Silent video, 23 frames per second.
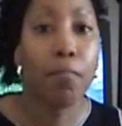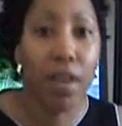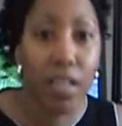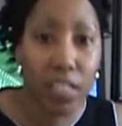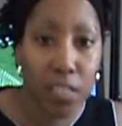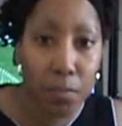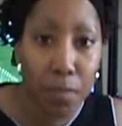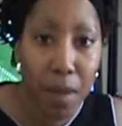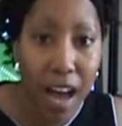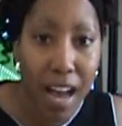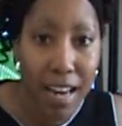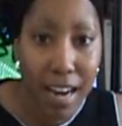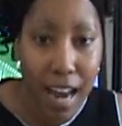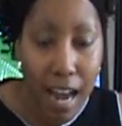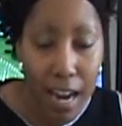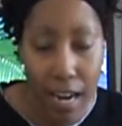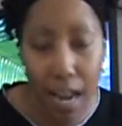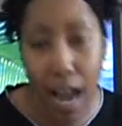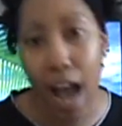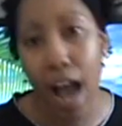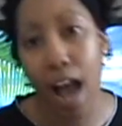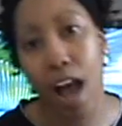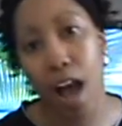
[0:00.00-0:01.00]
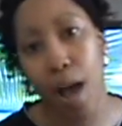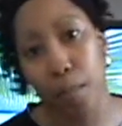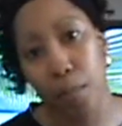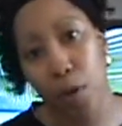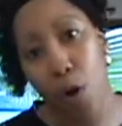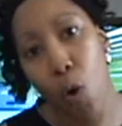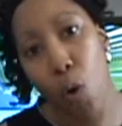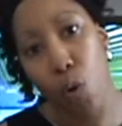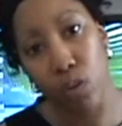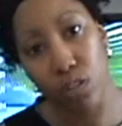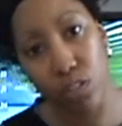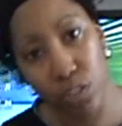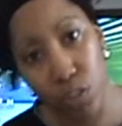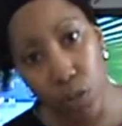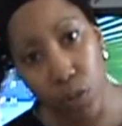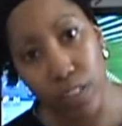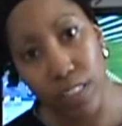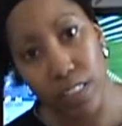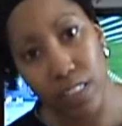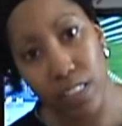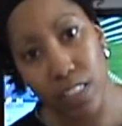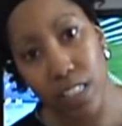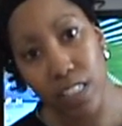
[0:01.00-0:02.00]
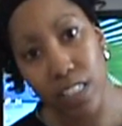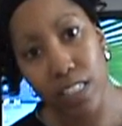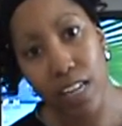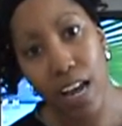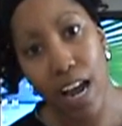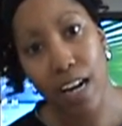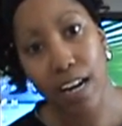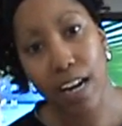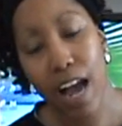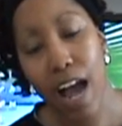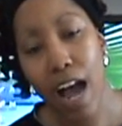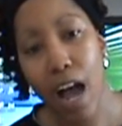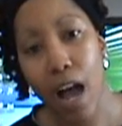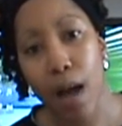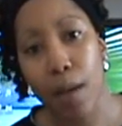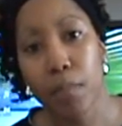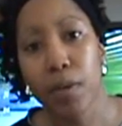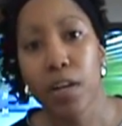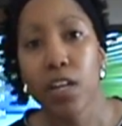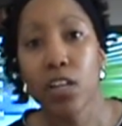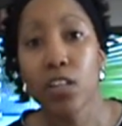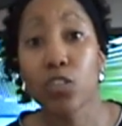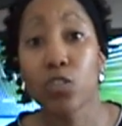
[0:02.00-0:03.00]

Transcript: BestBuy.com or CircuitCity.com.